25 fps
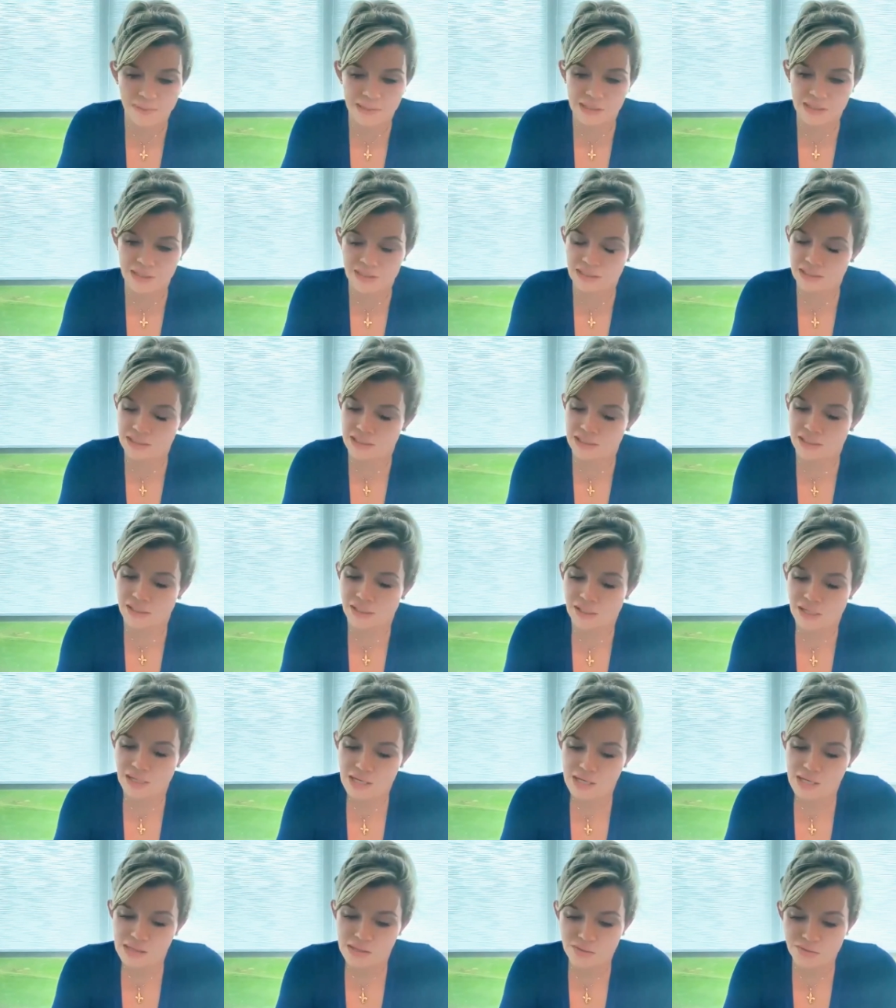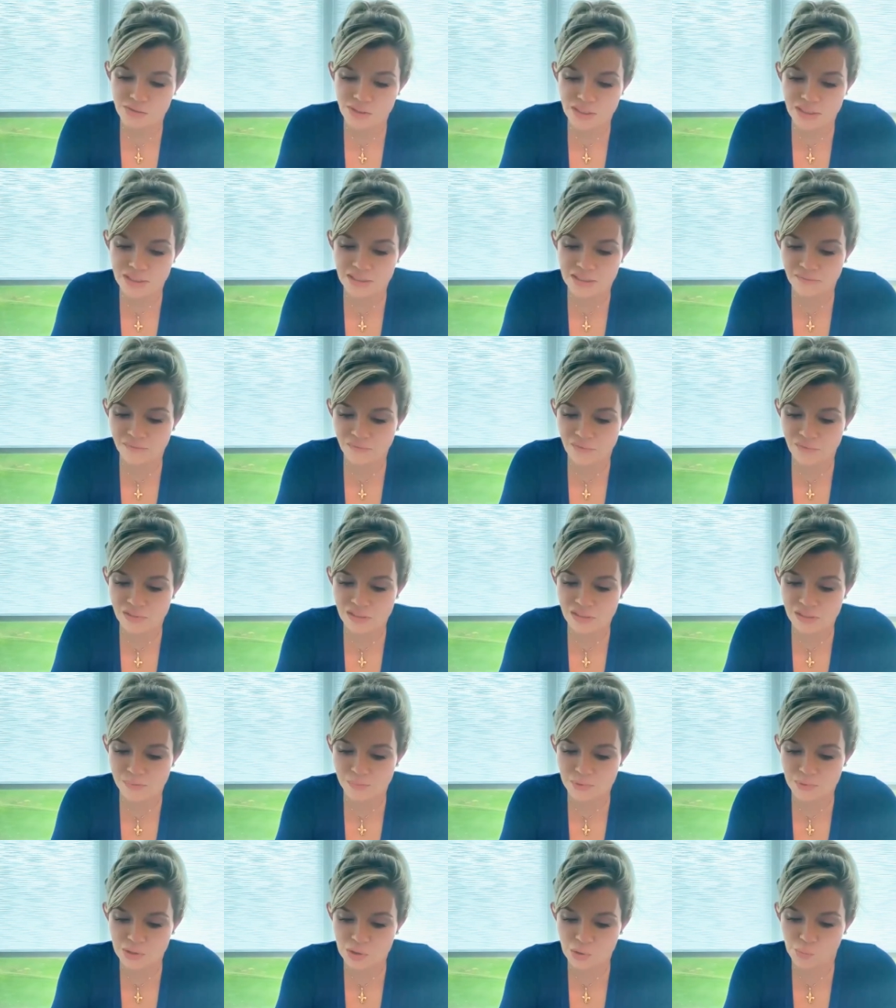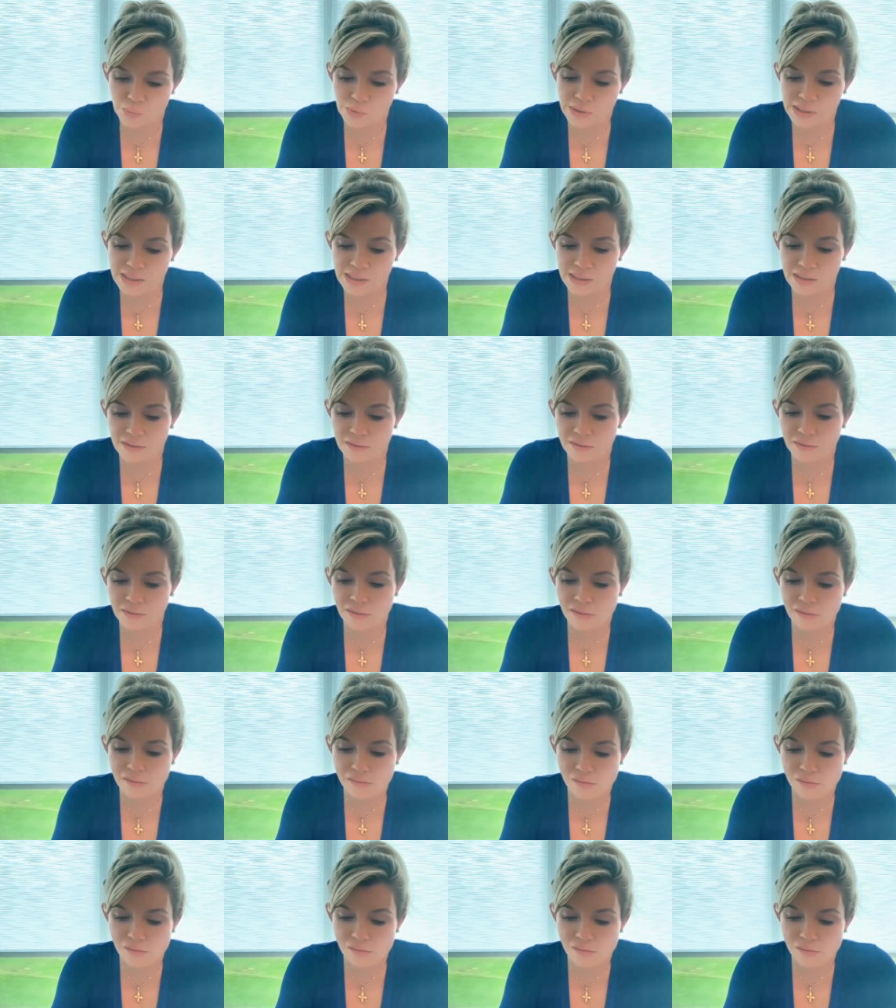and listen, there's a difference between